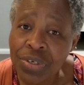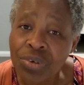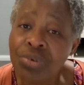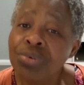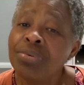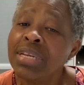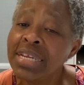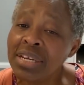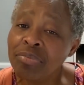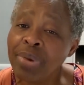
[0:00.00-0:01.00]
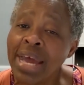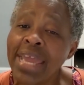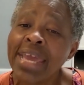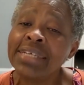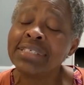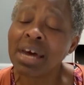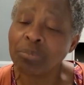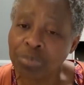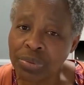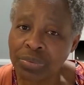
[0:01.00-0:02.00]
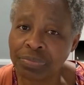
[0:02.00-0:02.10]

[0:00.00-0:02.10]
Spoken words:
who lead by example.